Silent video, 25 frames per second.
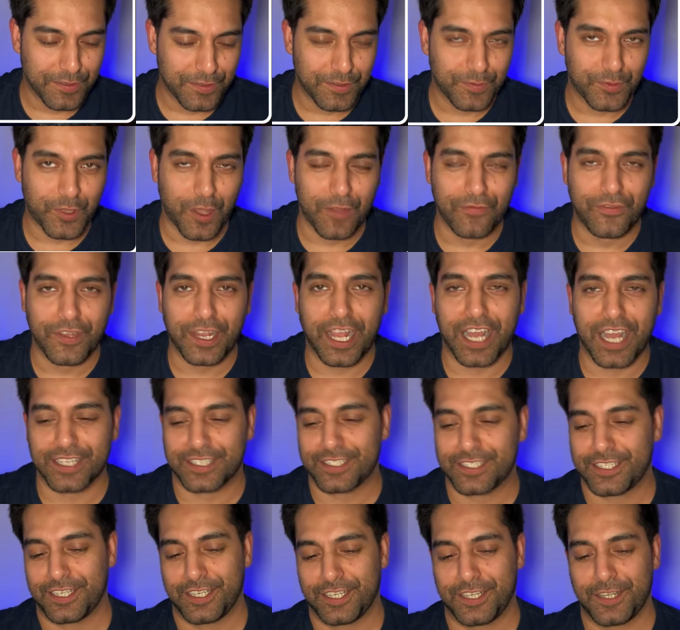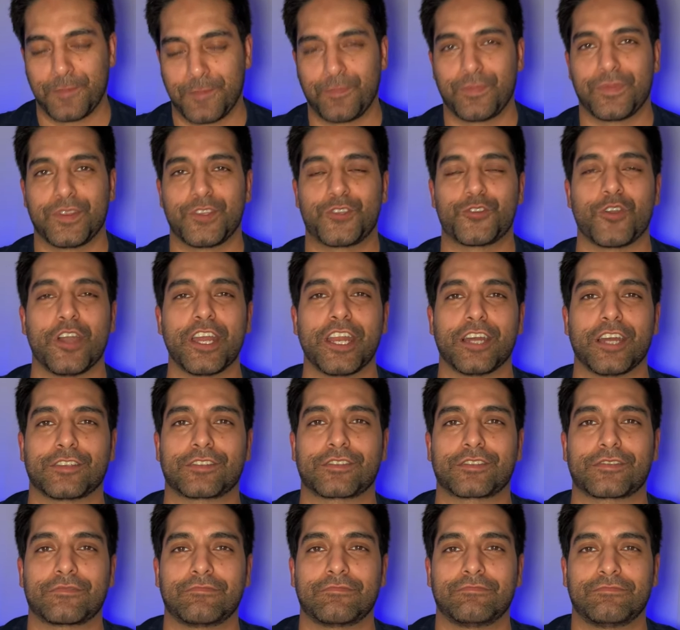Don't forget, join
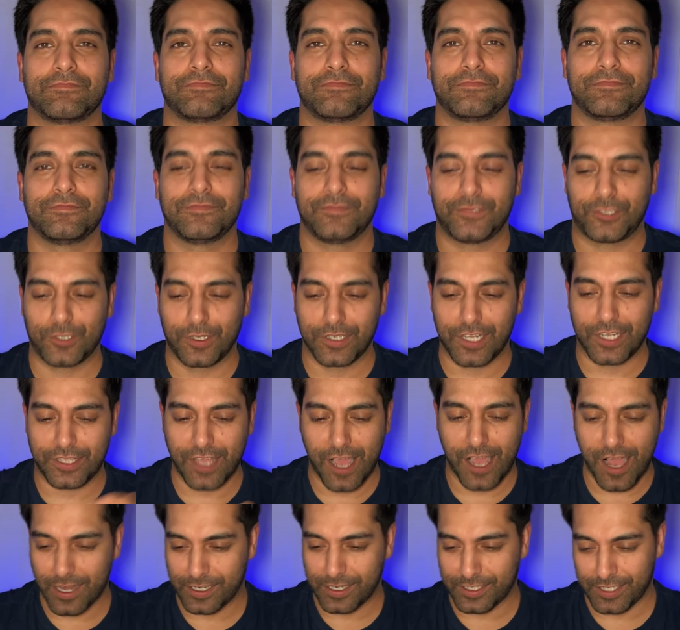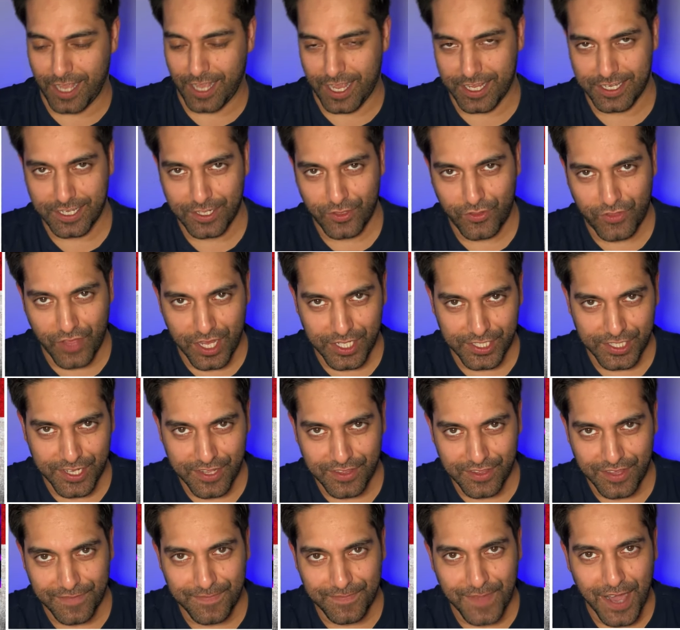us. Join the dark side.
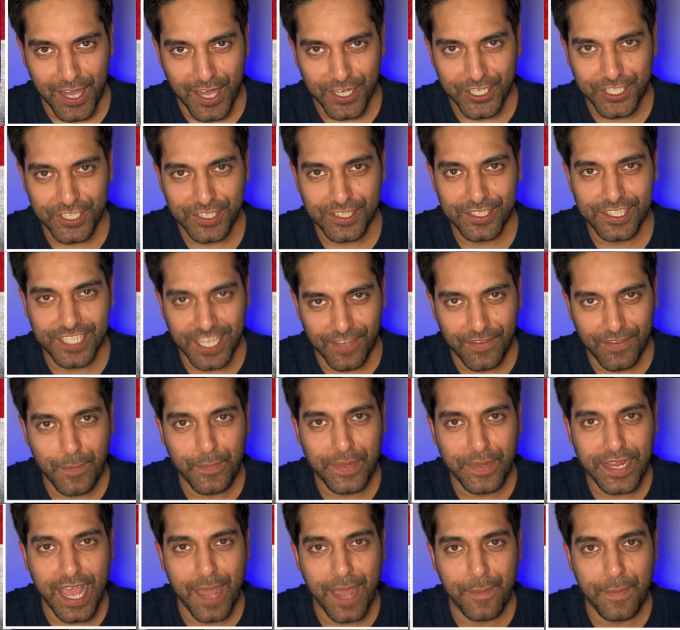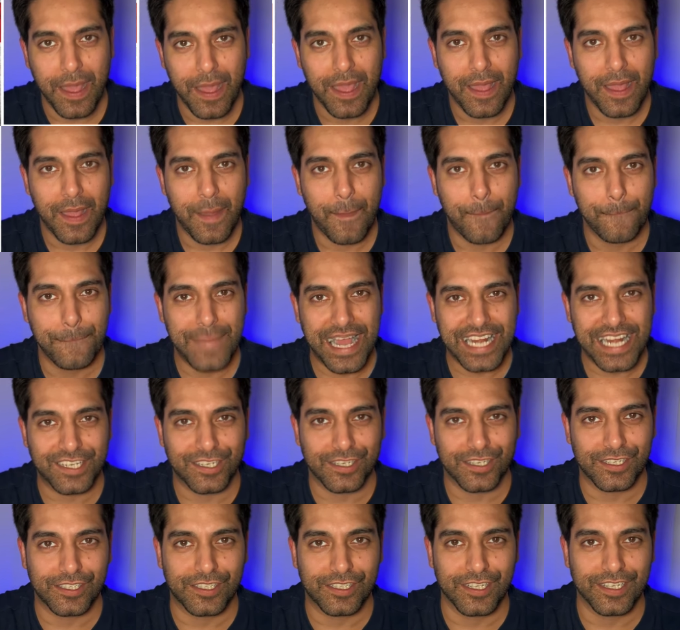13th of March, 7 p.m,
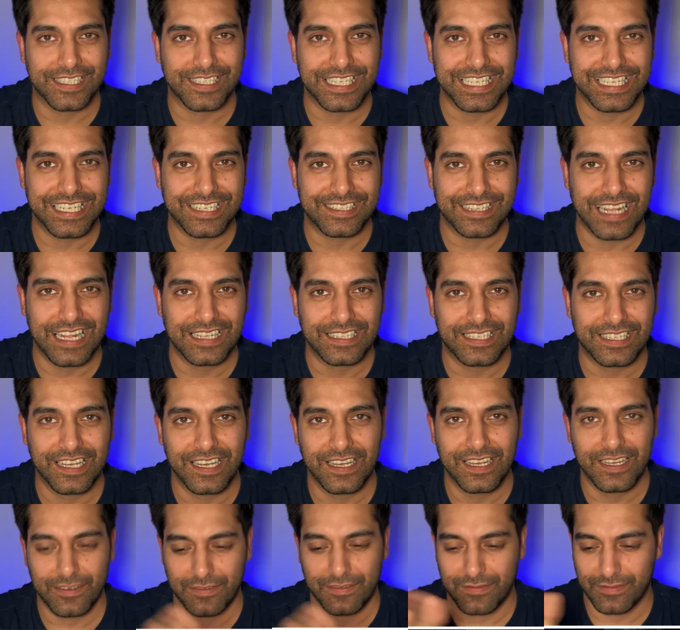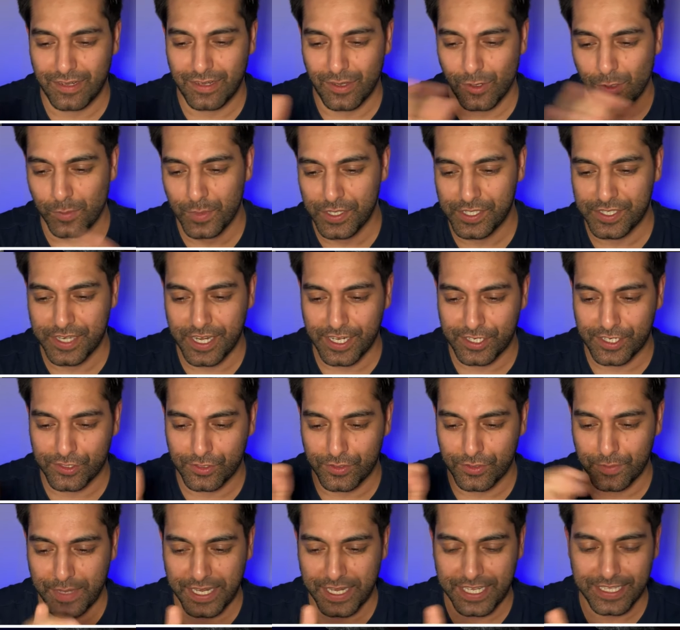Manchester City Centre, almost next
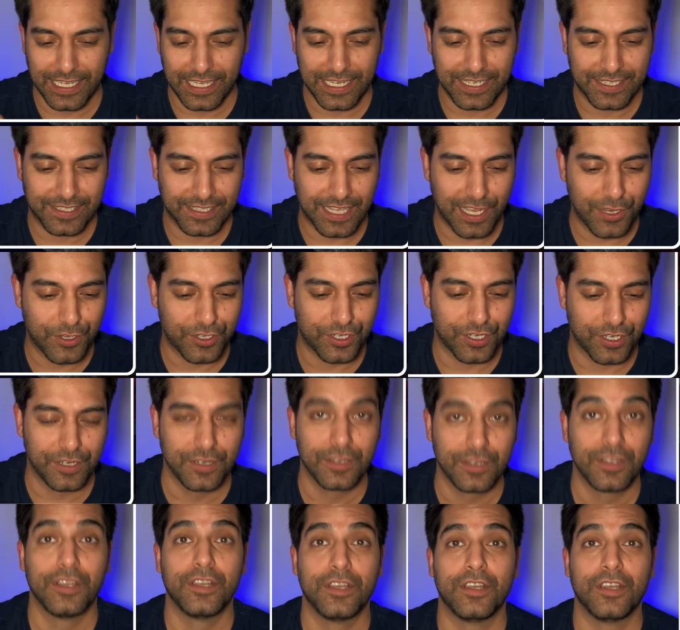to Piccadilly Station.